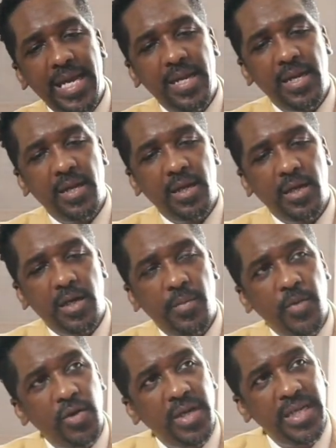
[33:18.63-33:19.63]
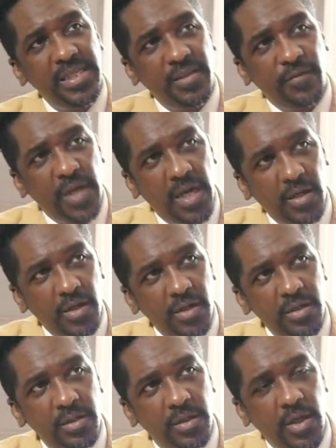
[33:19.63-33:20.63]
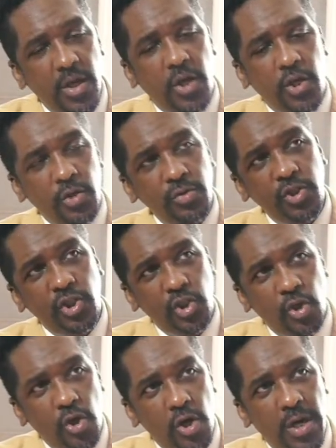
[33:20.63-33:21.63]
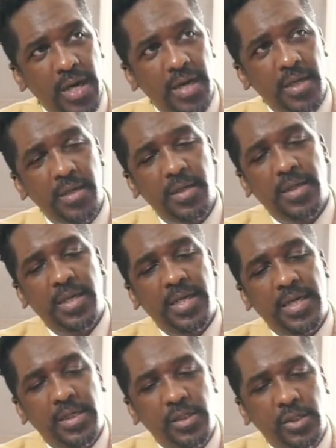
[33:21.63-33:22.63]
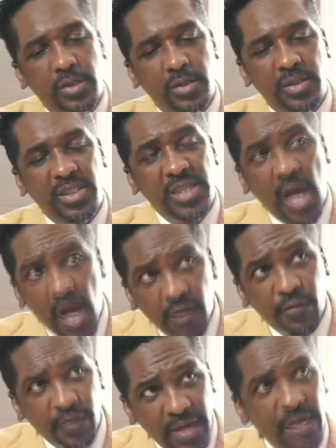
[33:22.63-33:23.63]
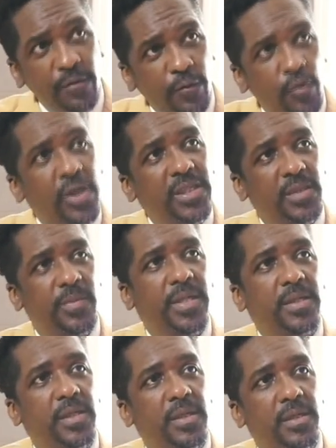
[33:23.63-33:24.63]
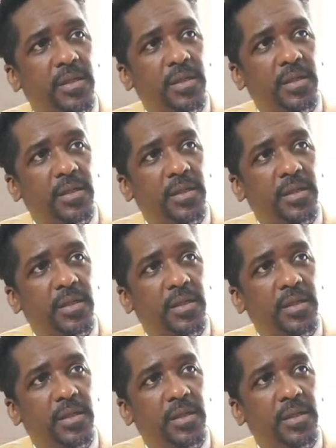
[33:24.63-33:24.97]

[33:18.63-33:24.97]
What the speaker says: In communities of color, you saw tough enforcement.